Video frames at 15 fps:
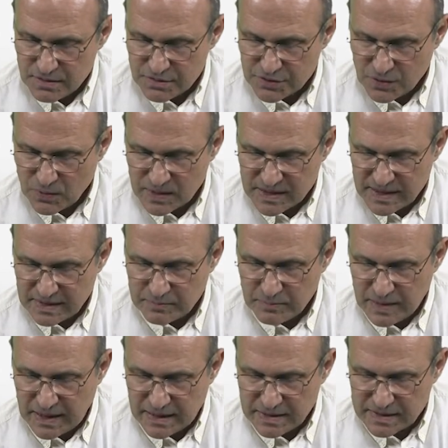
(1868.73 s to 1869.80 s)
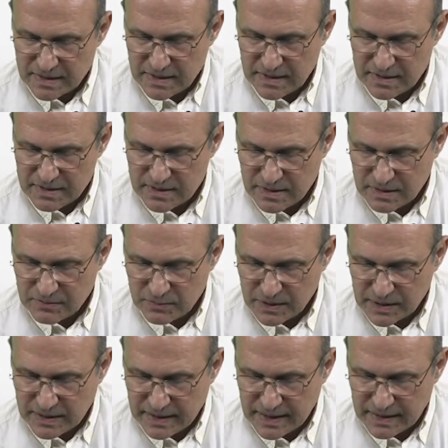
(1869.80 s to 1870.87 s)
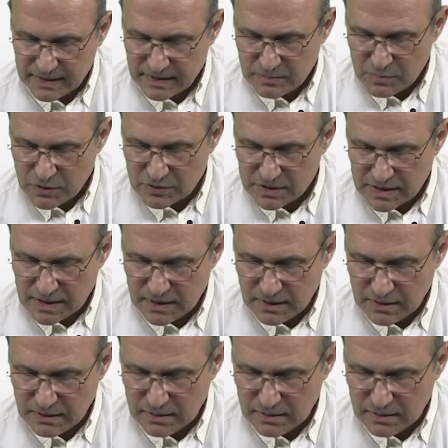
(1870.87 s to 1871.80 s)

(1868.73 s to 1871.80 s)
So what that means is that we create a model,